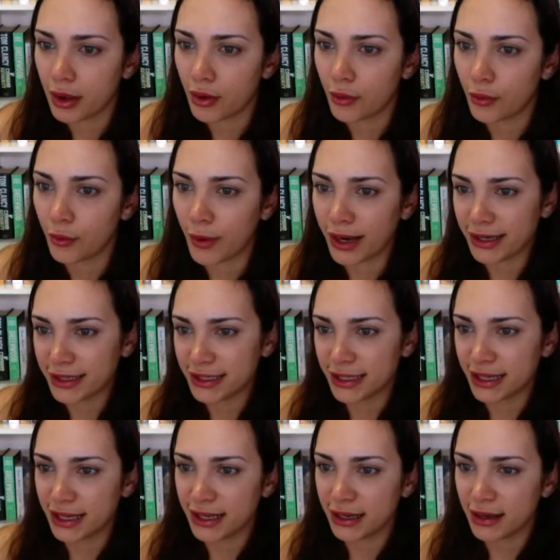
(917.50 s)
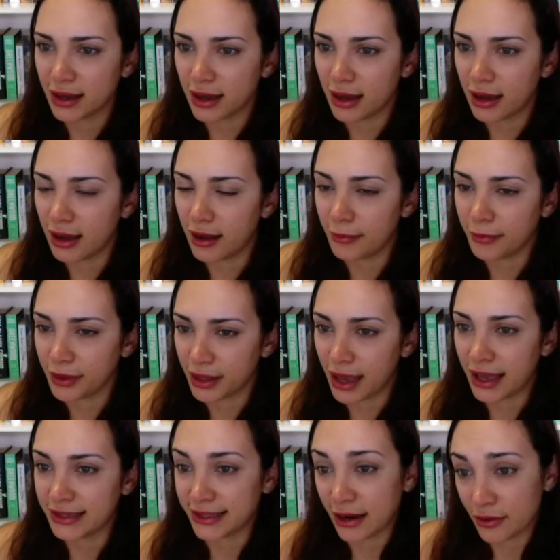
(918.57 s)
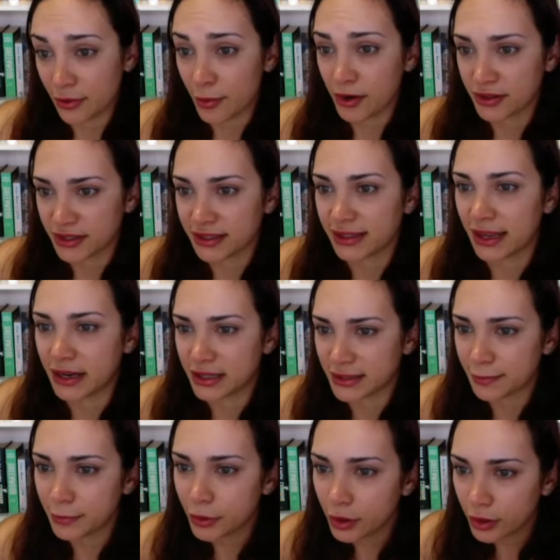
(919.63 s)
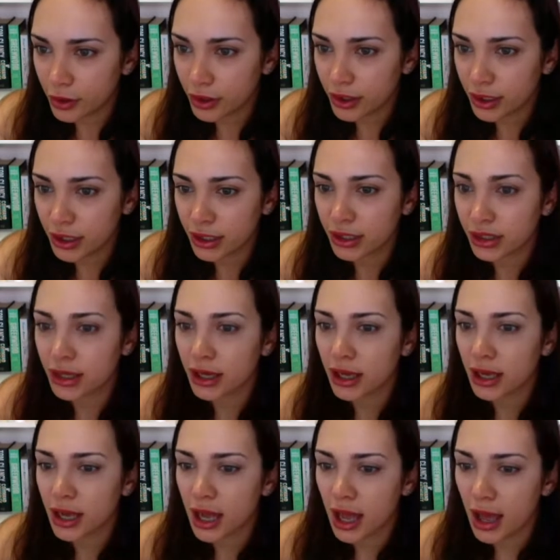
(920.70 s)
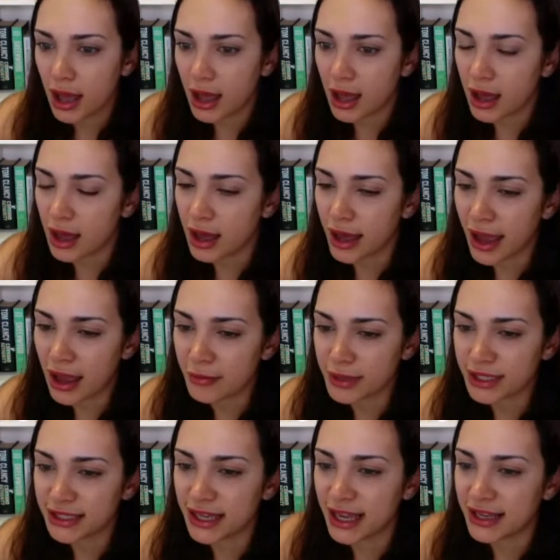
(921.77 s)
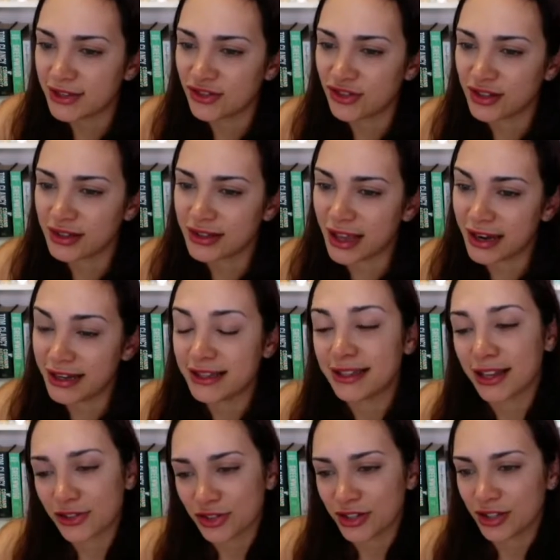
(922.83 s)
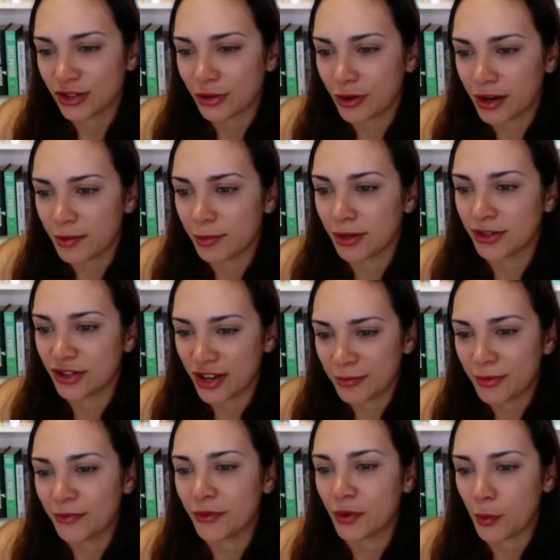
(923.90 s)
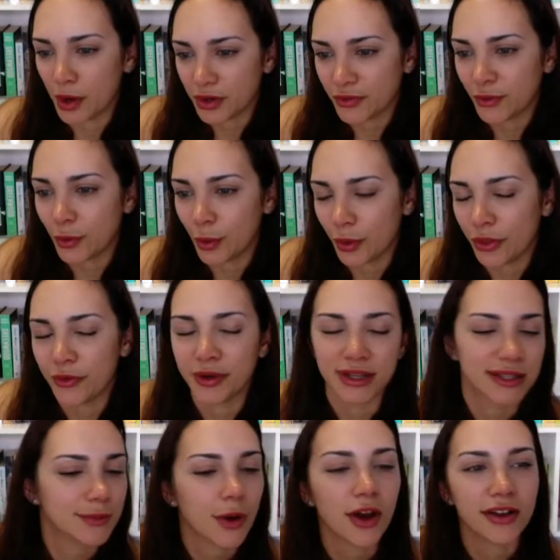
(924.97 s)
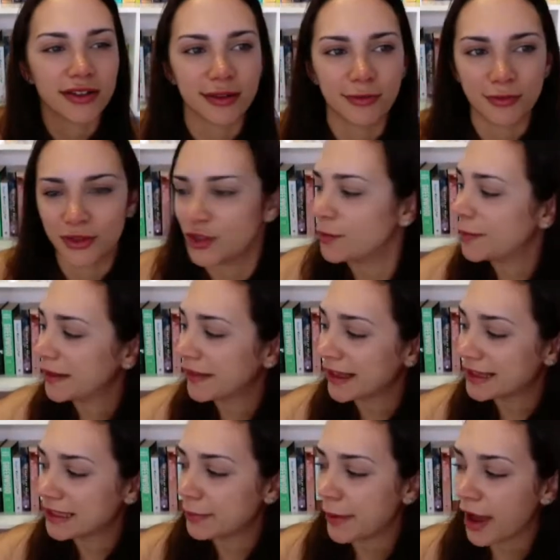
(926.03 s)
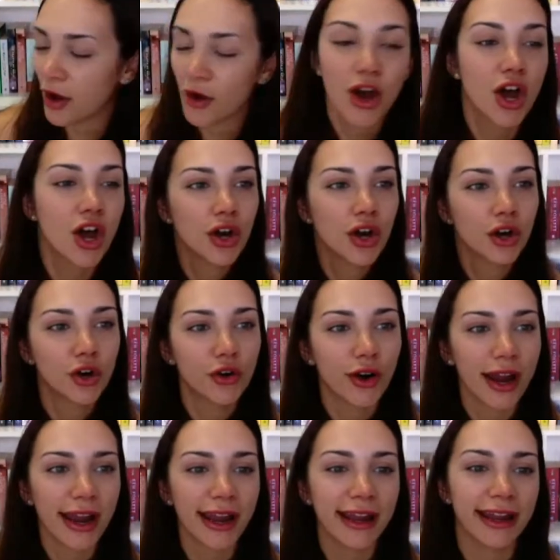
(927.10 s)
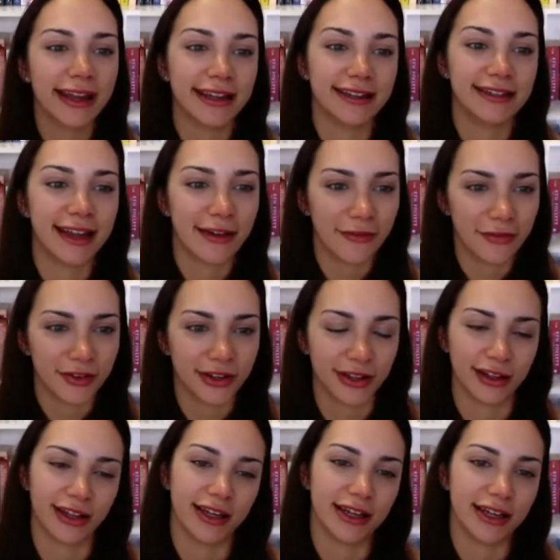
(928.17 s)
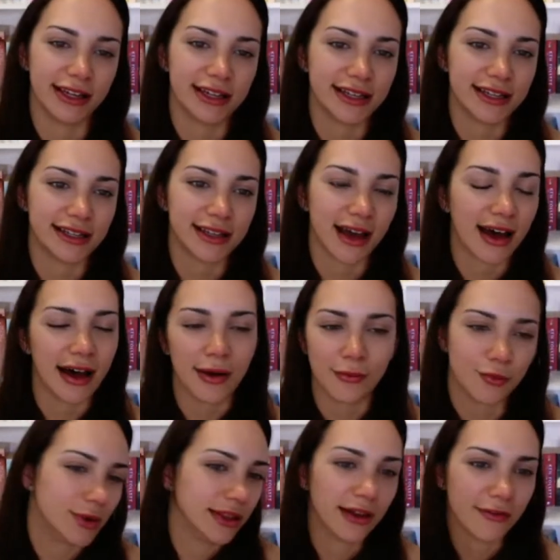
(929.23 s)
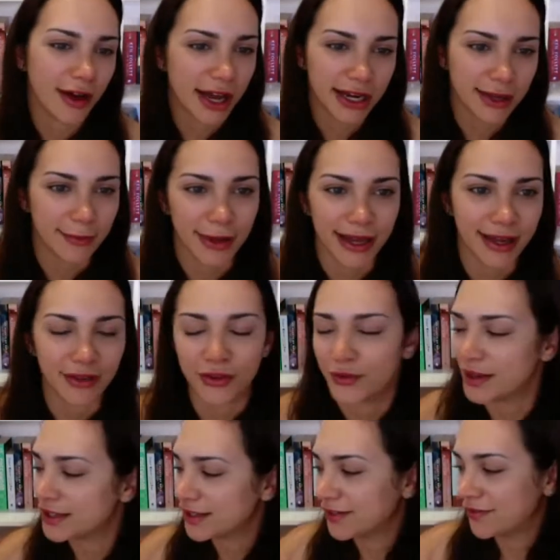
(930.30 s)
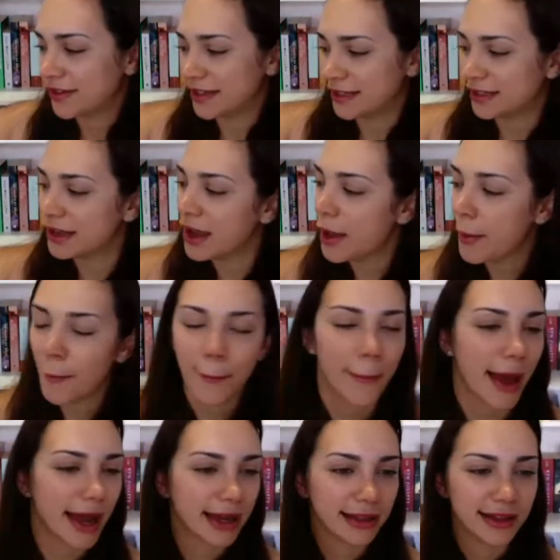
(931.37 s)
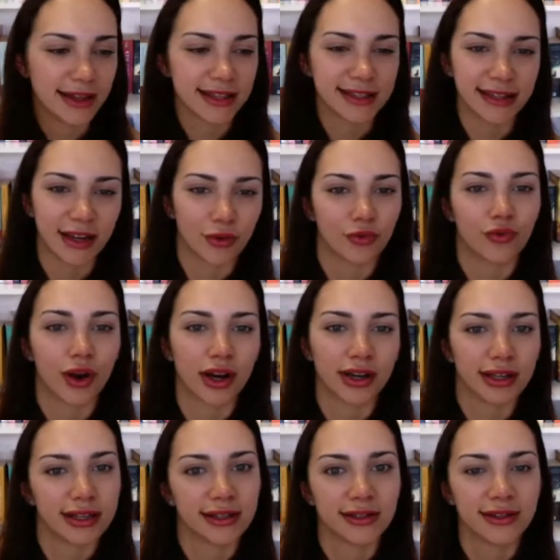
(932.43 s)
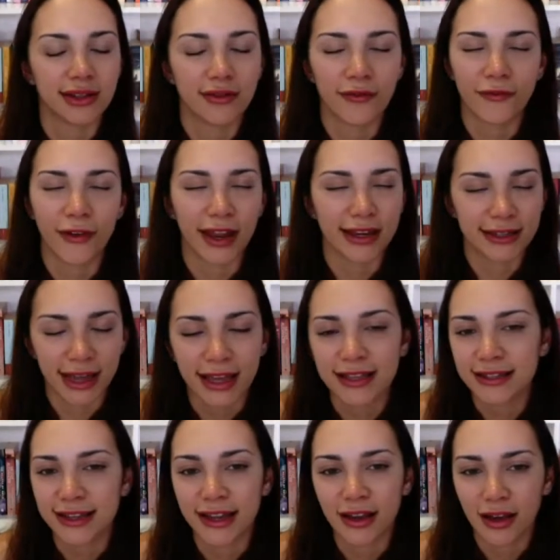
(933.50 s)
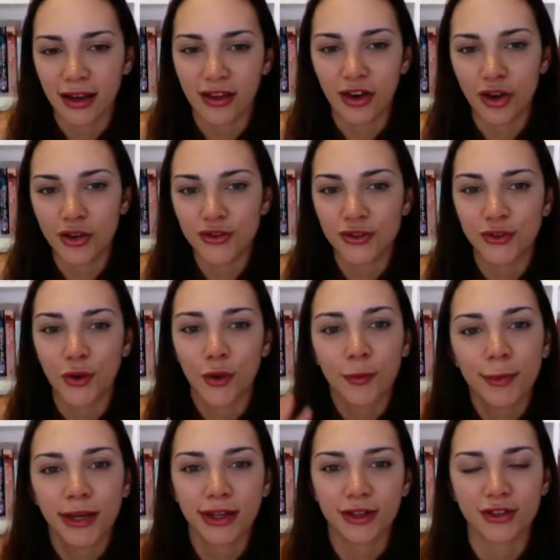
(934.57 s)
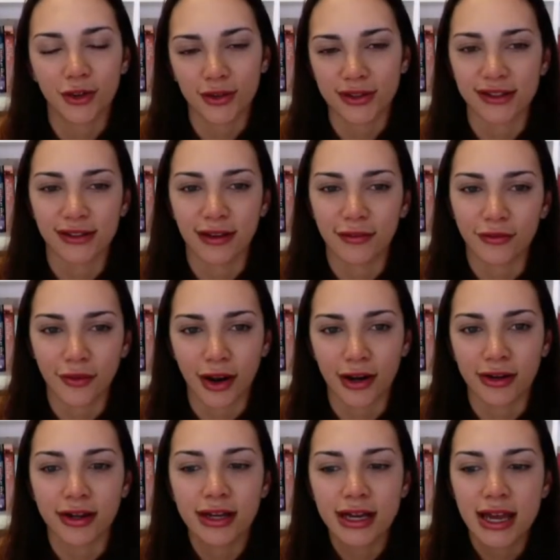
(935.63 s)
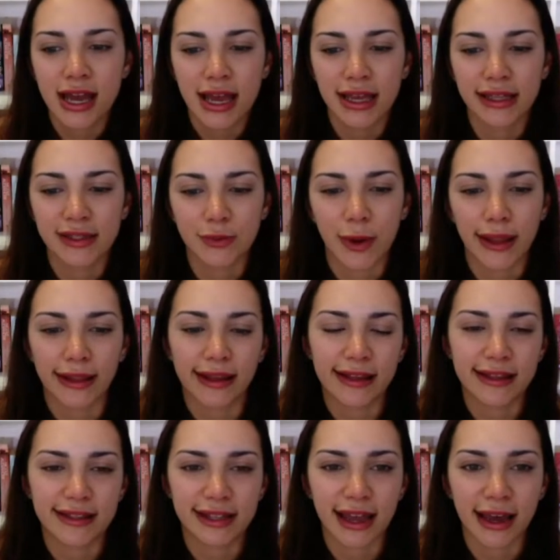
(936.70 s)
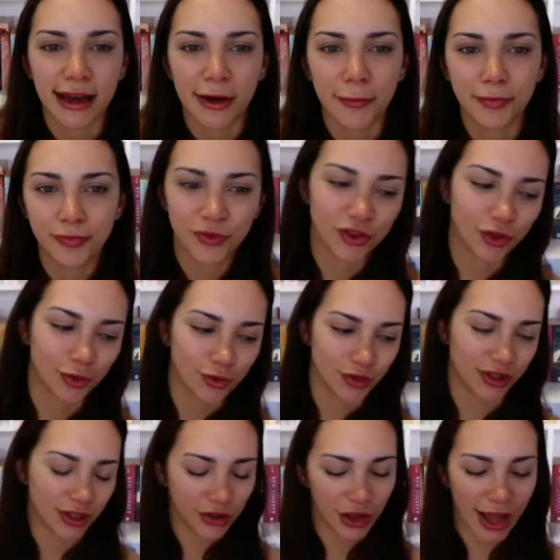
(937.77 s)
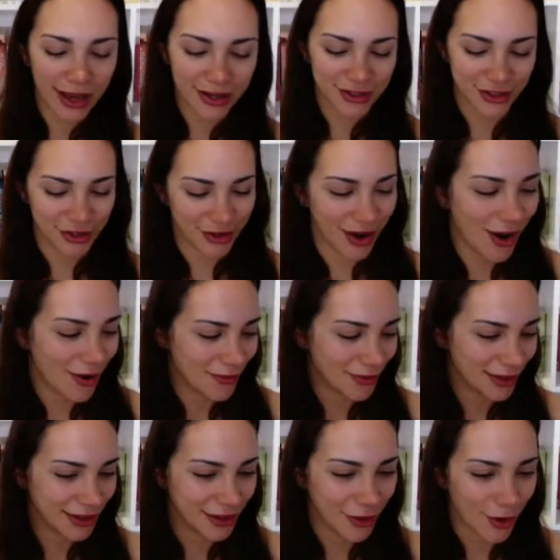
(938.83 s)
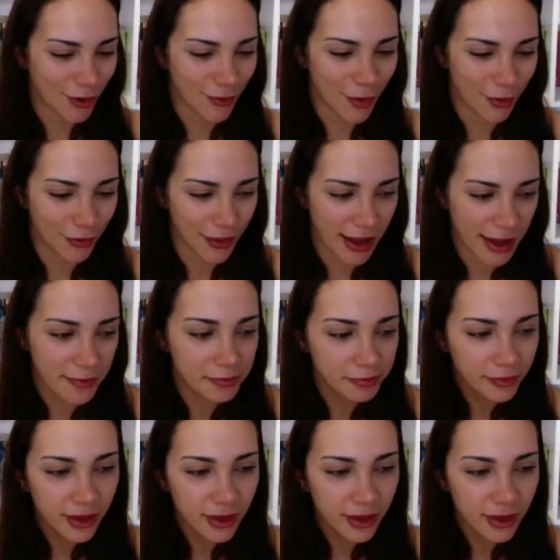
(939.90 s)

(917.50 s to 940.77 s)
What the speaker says: Wendy has Heather Morris's latest book. Emma says that it's such an incredible achievement for a wonderful author in his works. I'm assuming that's about Craig. It definitely is. We love Honeybee and the rest of his backlist, and Runt is fantastic. I know so many adults love Runt as well as children alike, so you can't really go wrong there.